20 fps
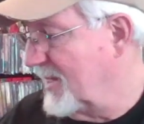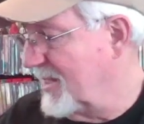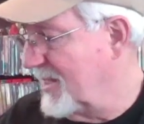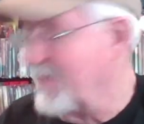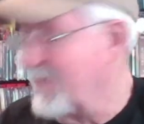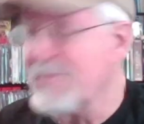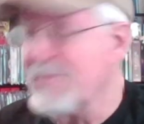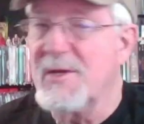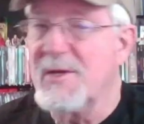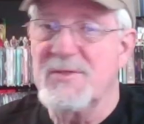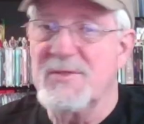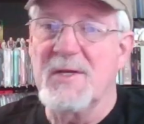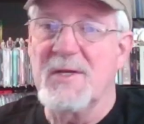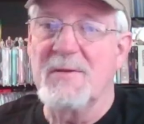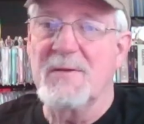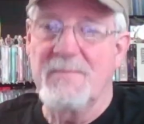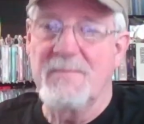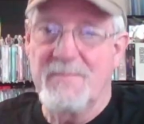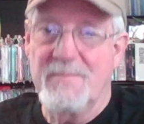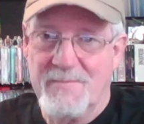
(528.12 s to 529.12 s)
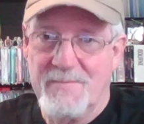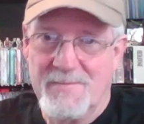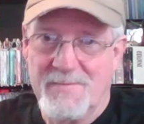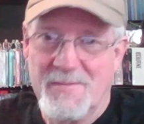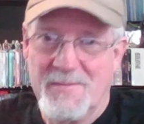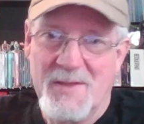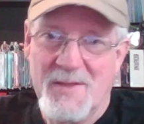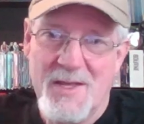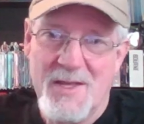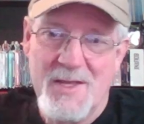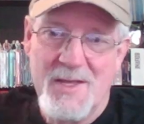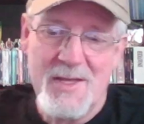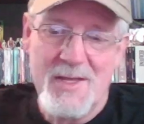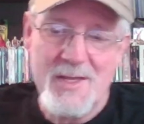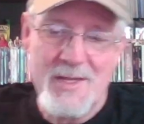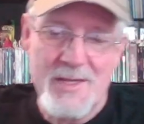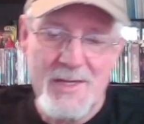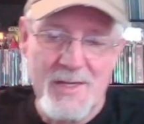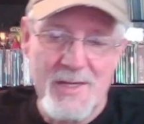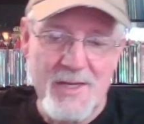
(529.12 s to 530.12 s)
Amazing.
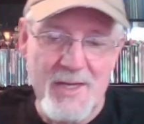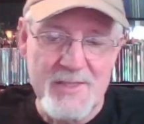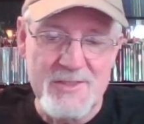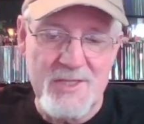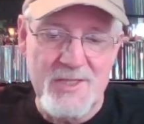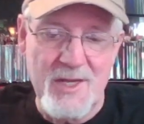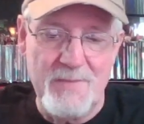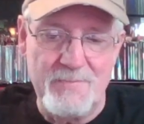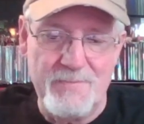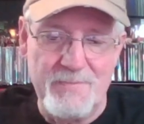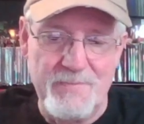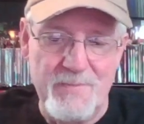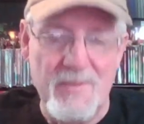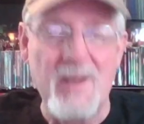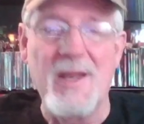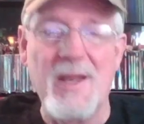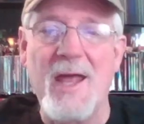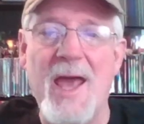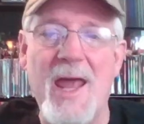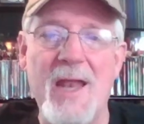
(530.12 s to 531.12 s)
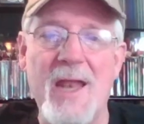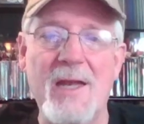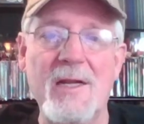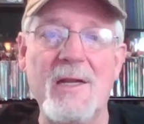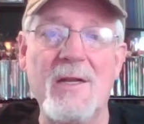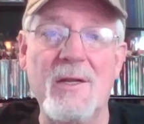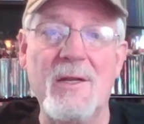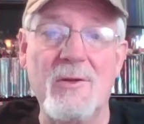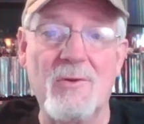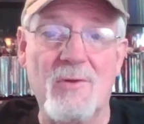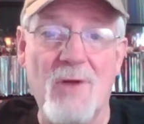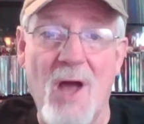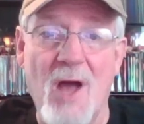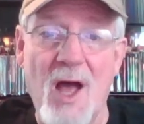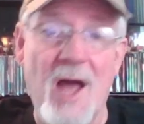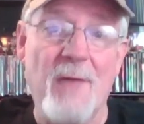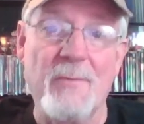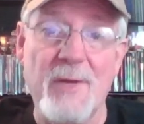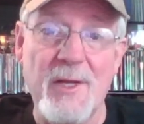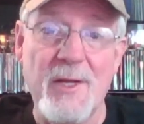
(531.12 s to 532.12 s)
Next up, adding a little
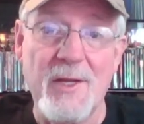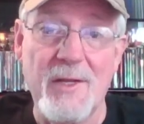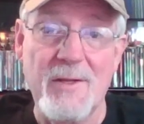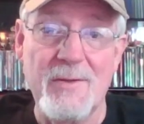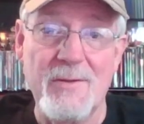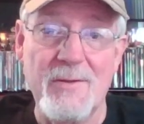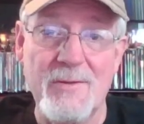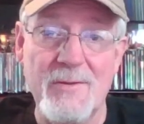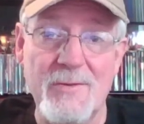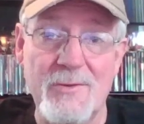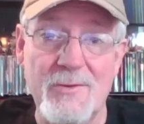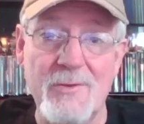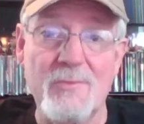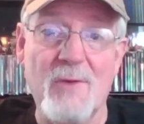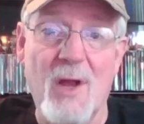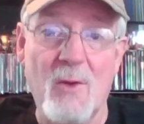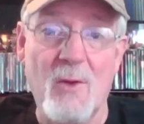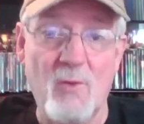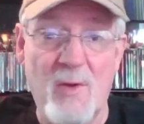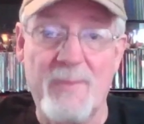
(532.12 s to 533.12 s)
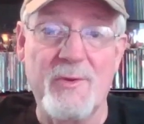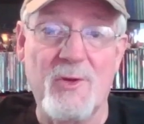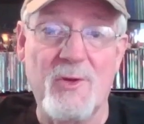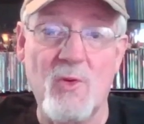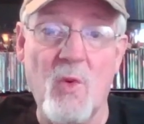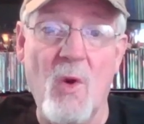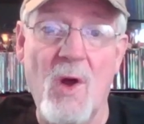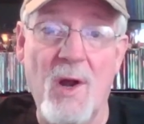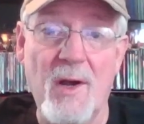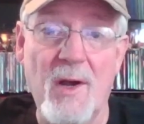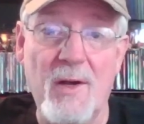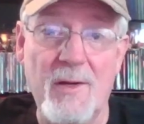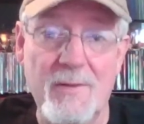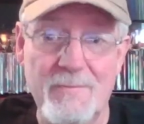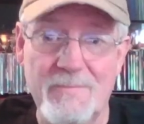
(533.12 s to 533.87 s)
comedy to my repertoire.